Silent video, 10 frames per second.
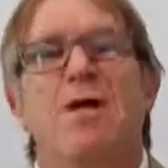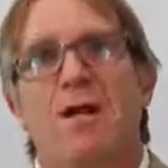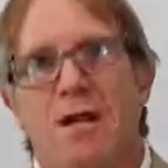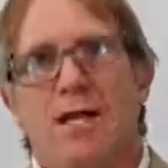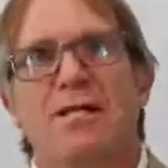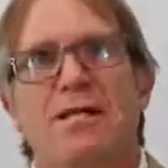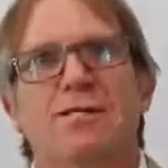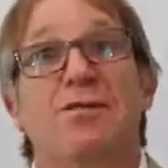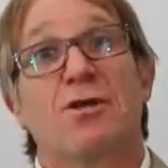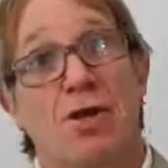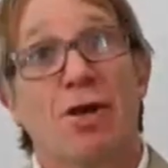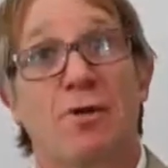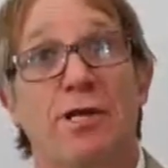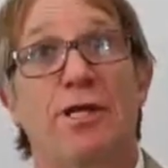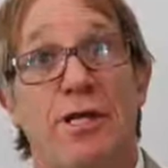leak that's
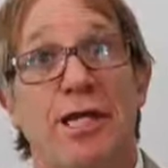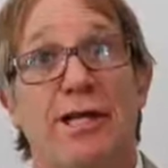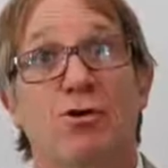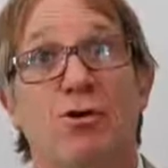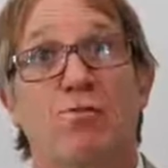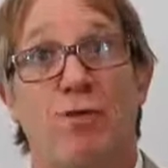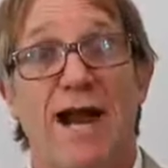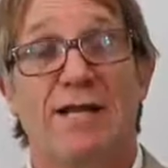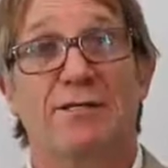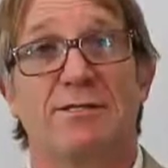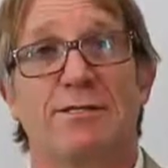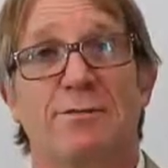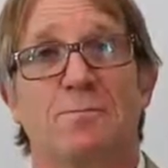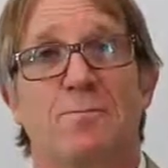occurring in your practice.